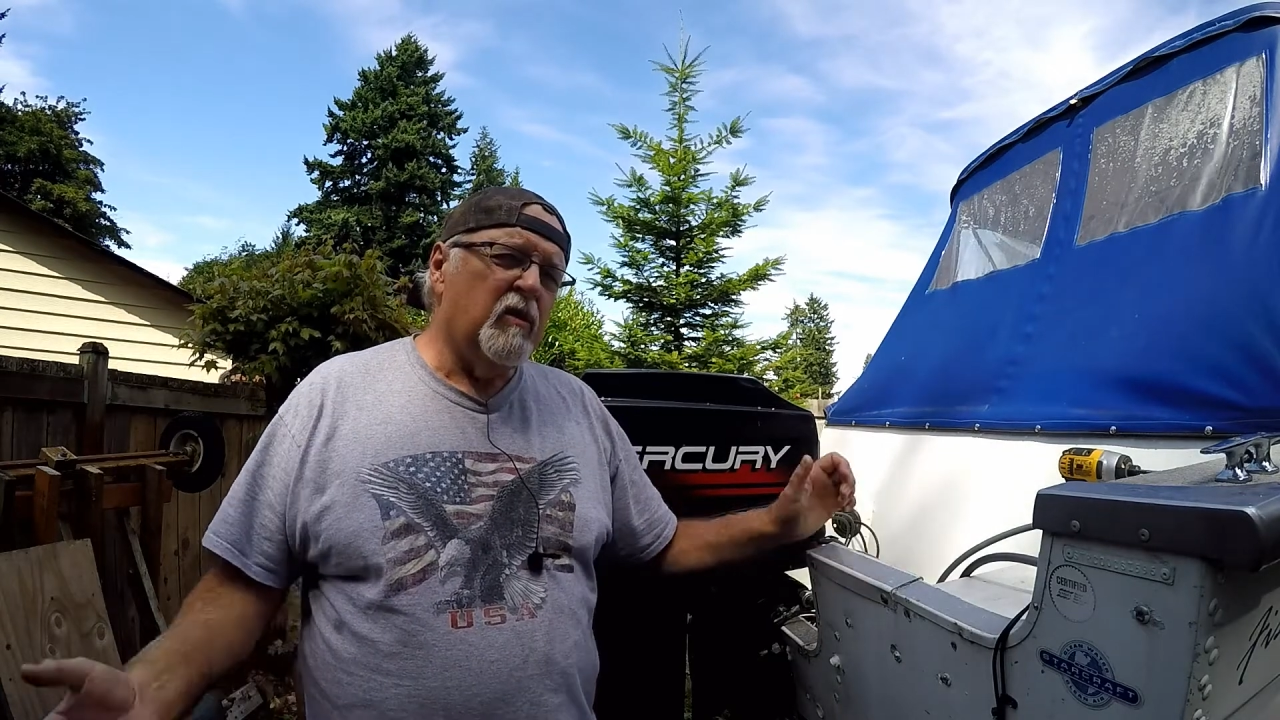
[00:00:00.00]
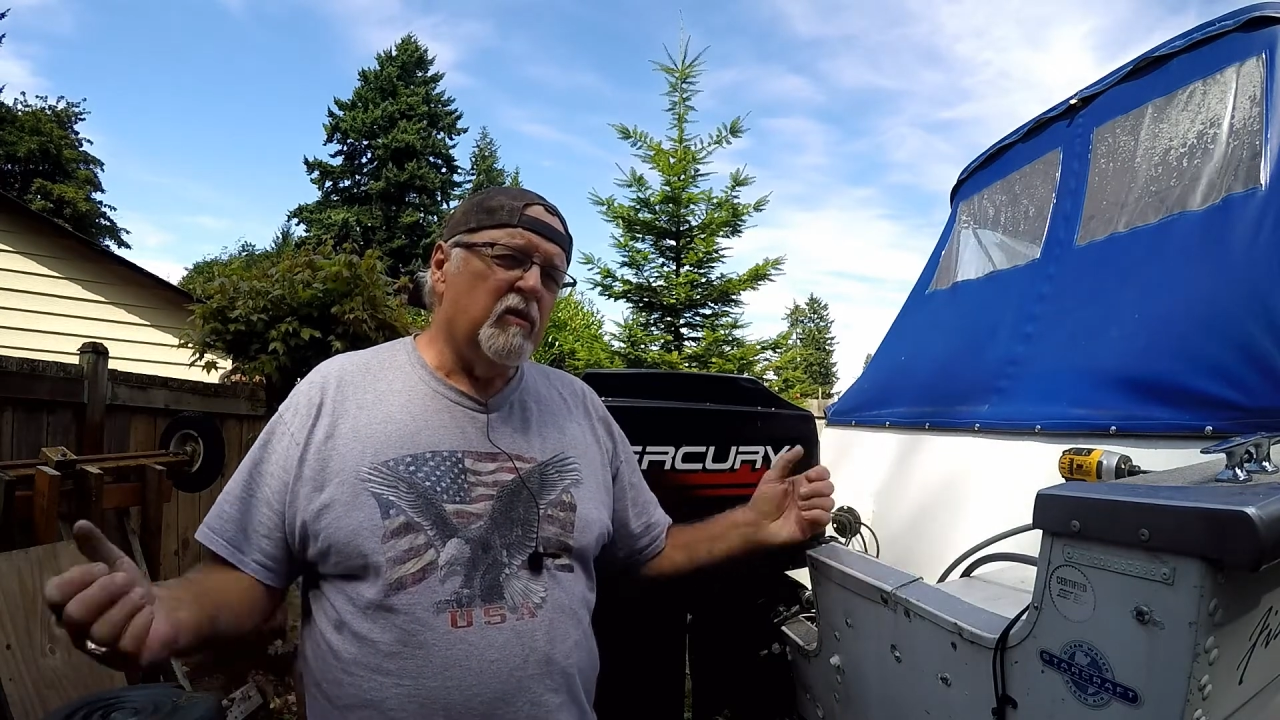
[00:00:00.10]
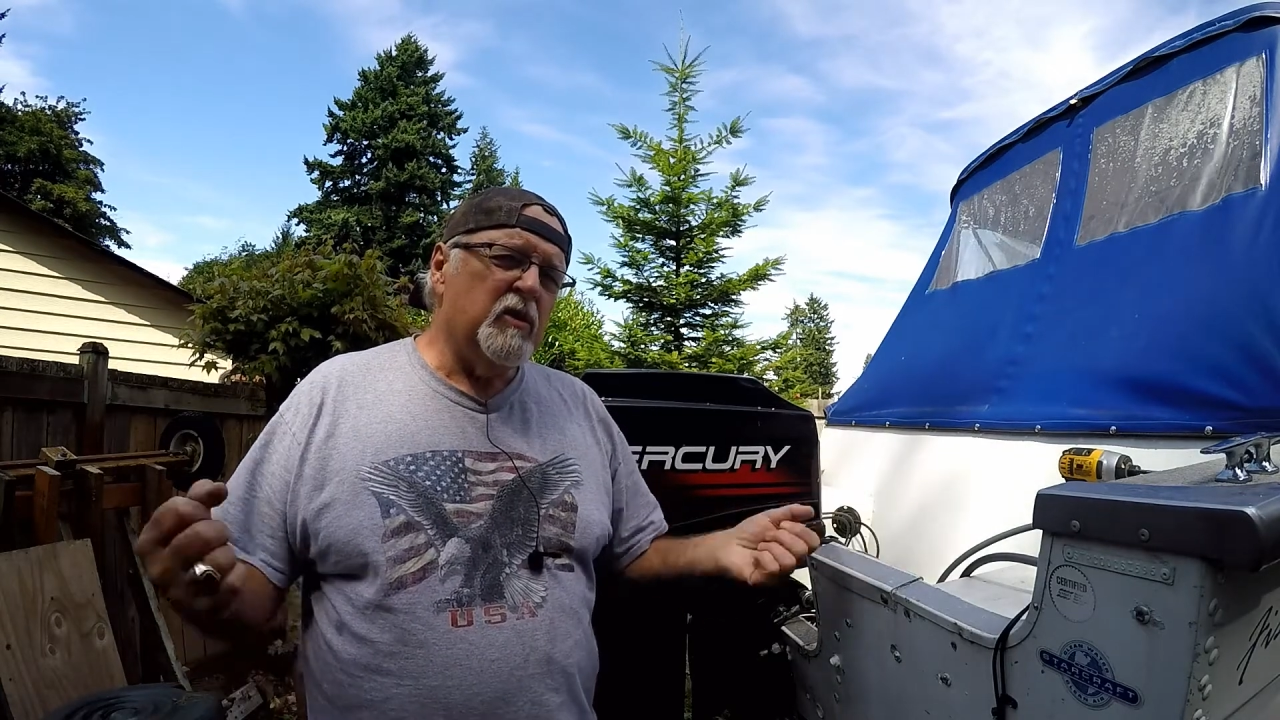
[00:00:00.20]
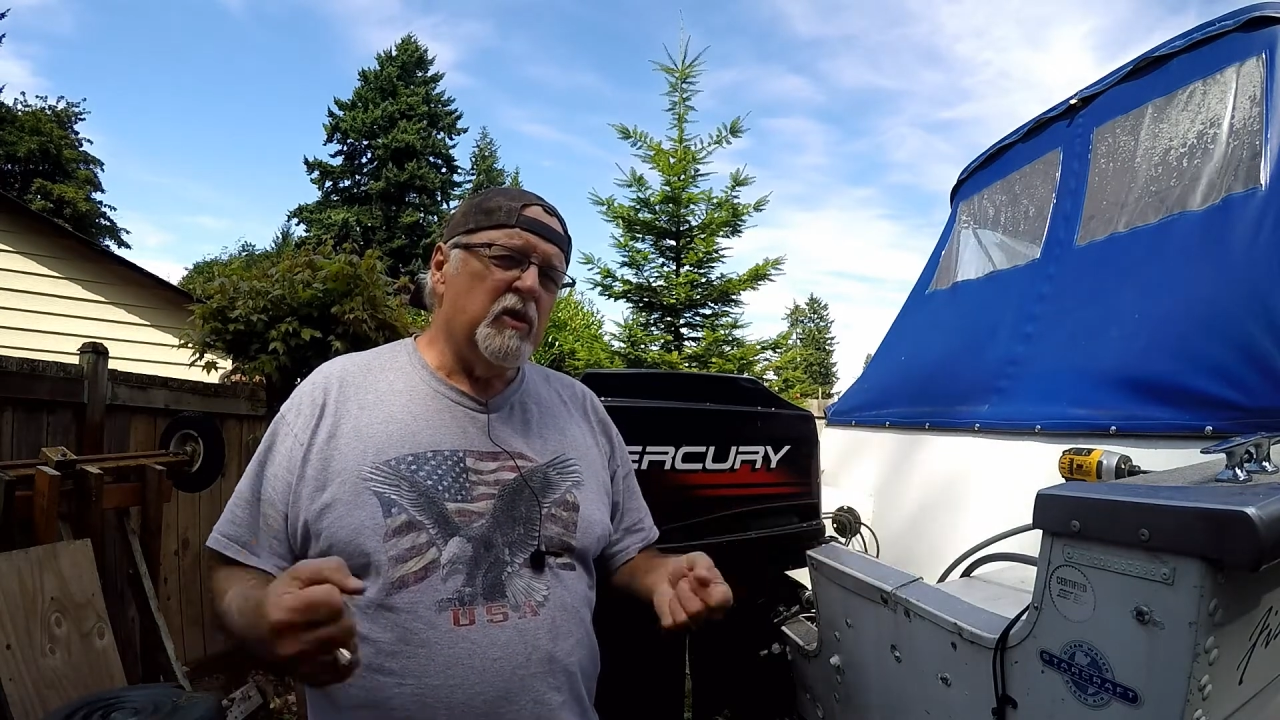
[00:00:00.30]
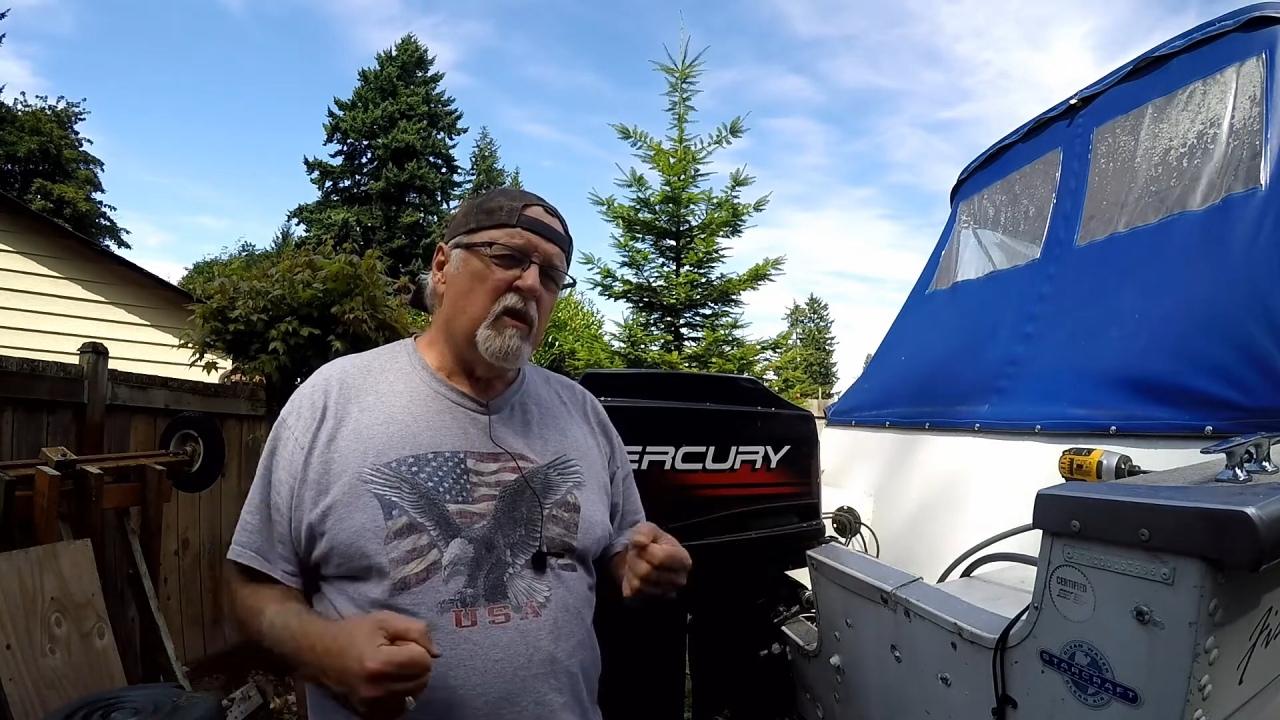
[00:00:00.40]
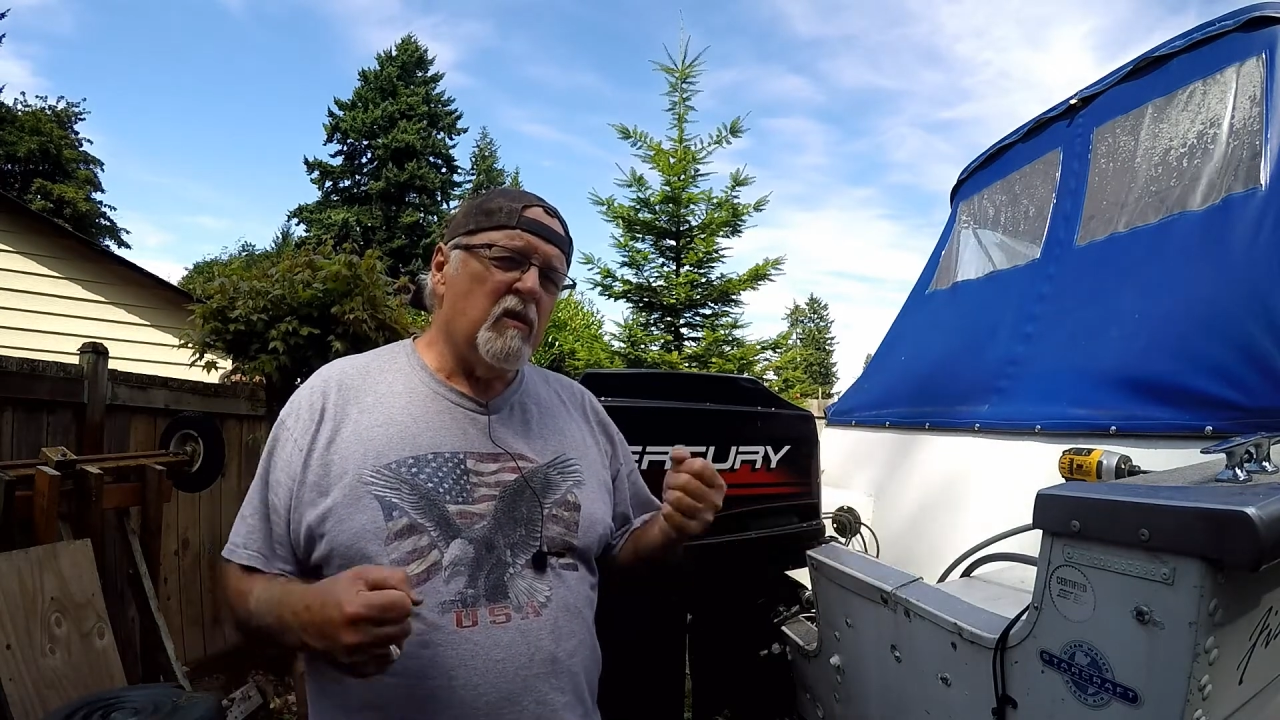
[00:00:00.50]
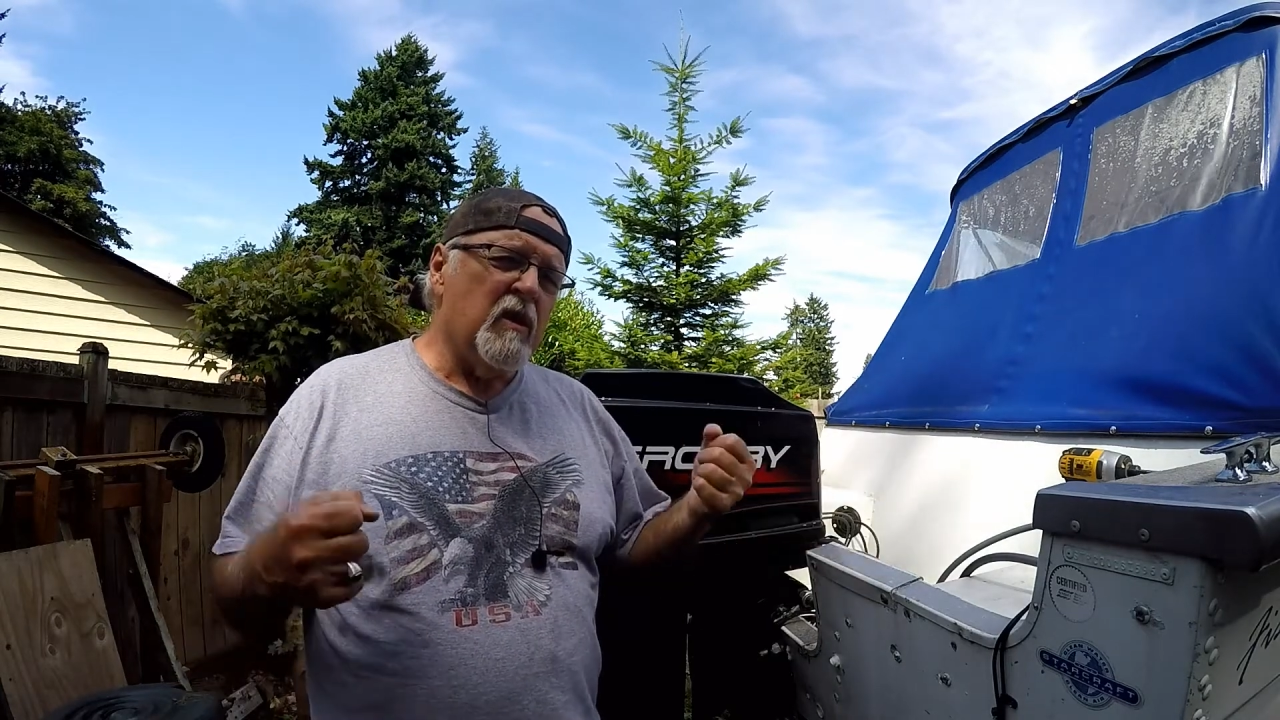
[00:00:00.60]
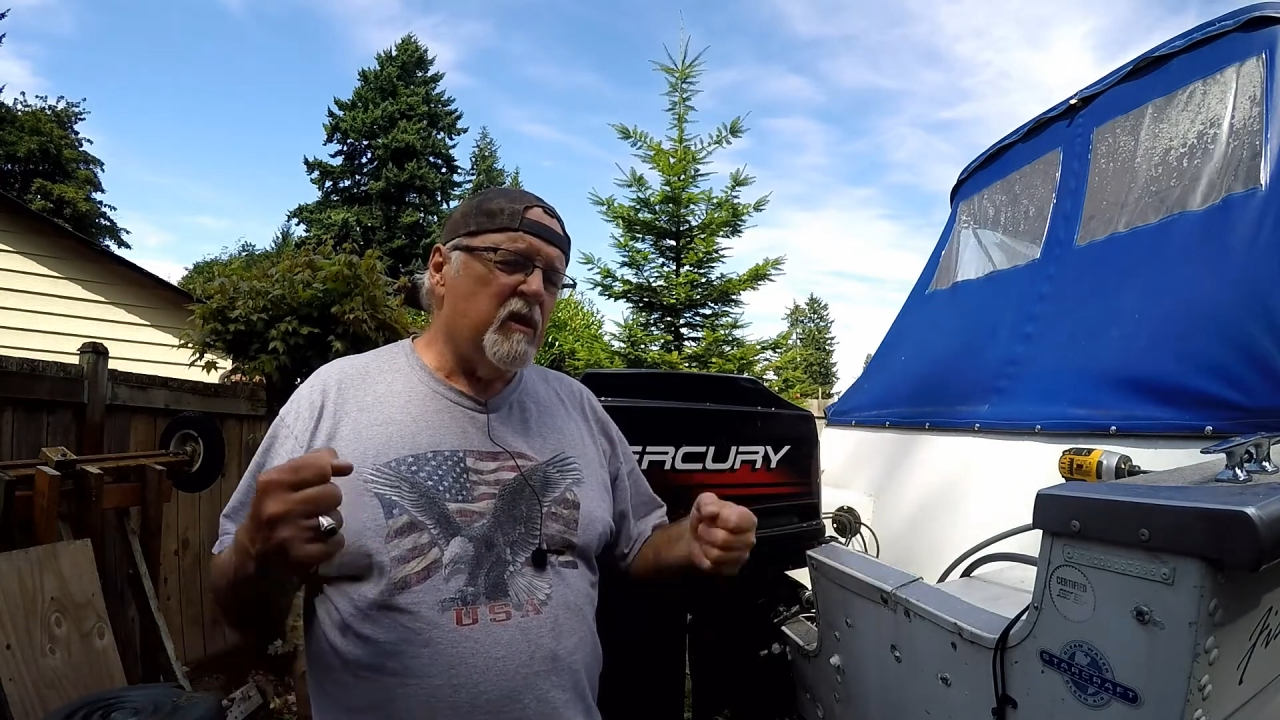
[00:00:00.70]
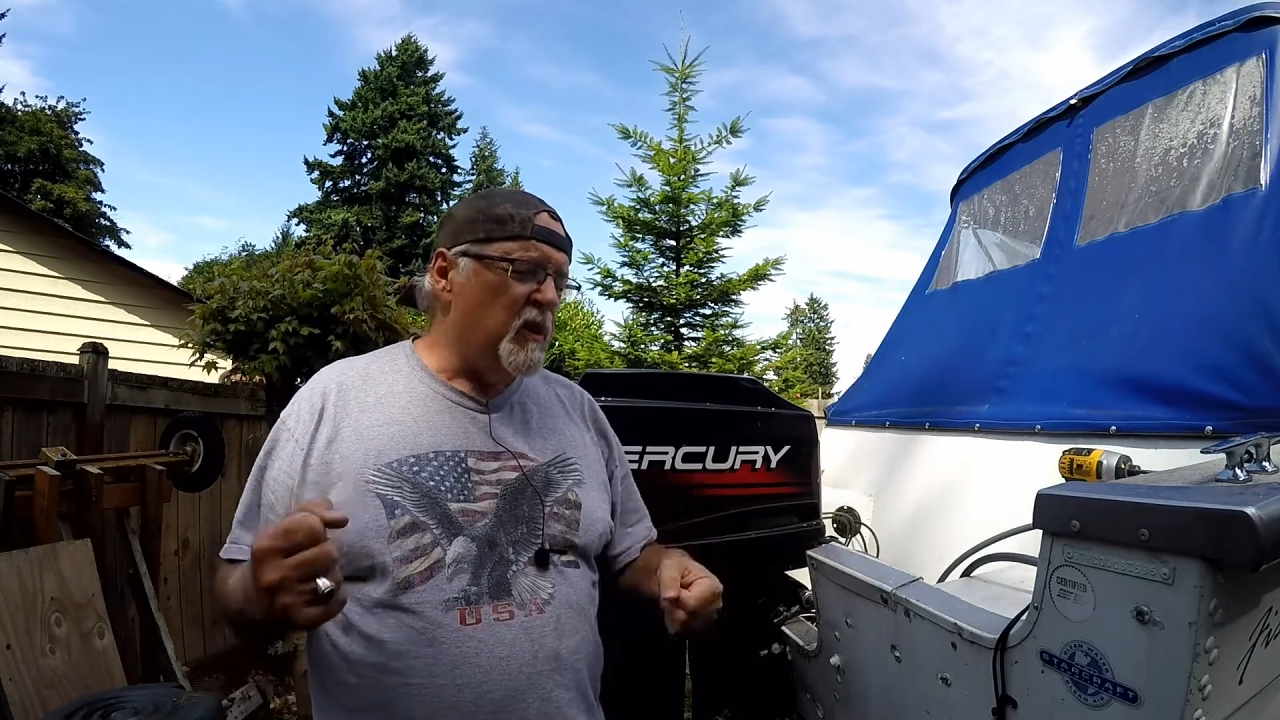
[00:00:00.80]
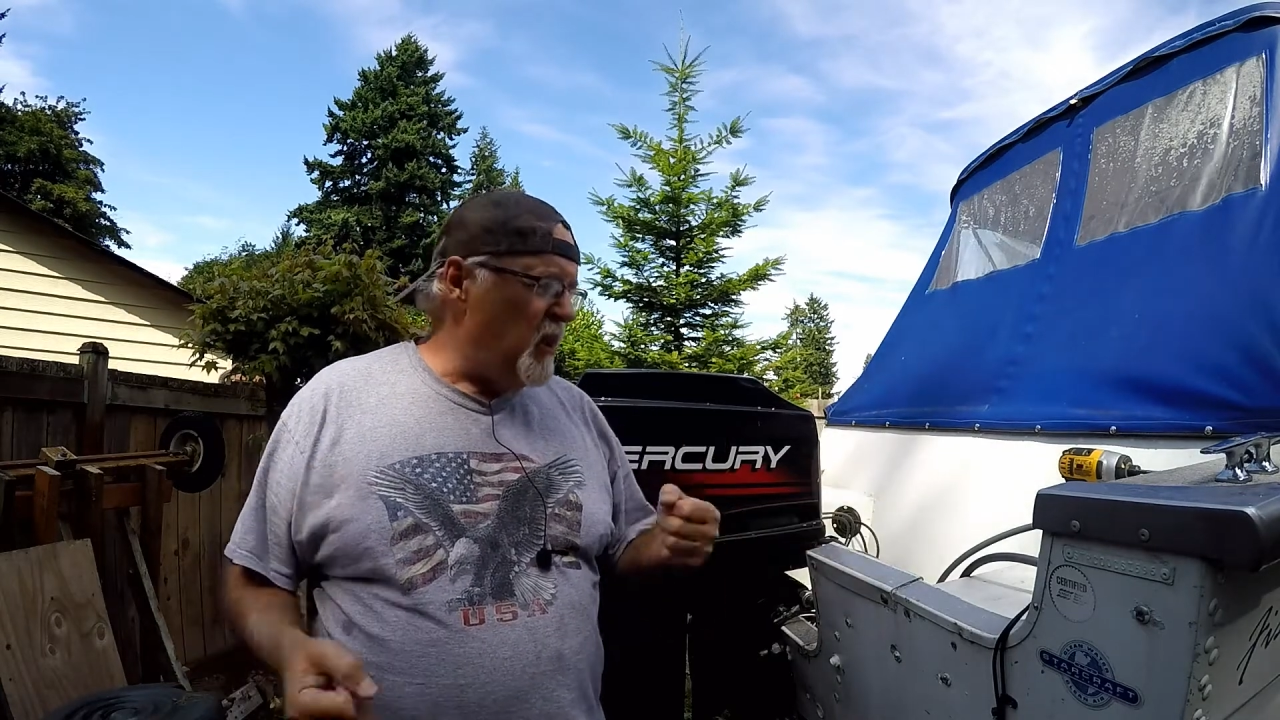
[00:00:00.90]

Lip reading: steer it